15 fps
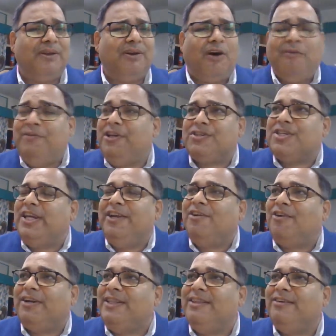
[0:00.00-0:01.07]
Obviously
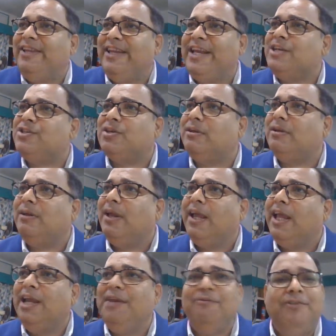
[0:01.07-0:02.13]
not in the direction
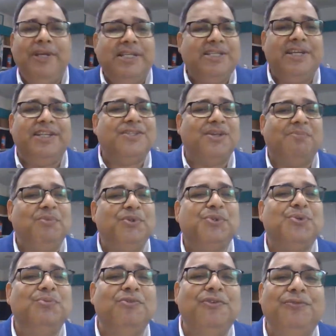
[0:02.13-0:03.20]
in which it is
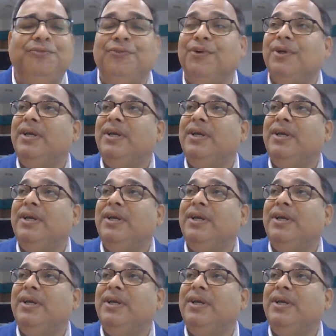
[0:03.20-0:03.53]
supposed to move.